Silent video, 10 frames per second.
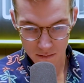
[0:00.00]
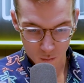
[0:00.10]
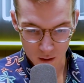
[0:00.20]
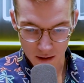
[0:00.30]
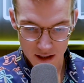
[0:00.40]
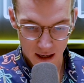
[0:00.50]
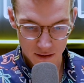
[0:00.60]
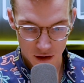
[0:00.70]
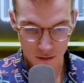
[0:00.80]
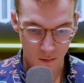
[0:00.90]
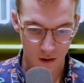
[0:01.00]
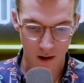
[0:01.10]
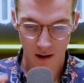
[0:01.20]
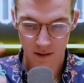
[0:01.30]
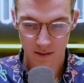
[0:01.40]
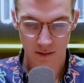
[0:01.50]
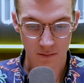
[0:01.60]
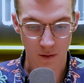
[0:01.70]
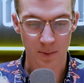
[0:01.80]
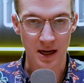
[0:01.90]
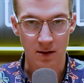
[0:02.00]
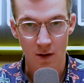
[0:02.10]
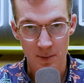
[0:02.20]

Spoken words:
wheels out 2 more, repeat.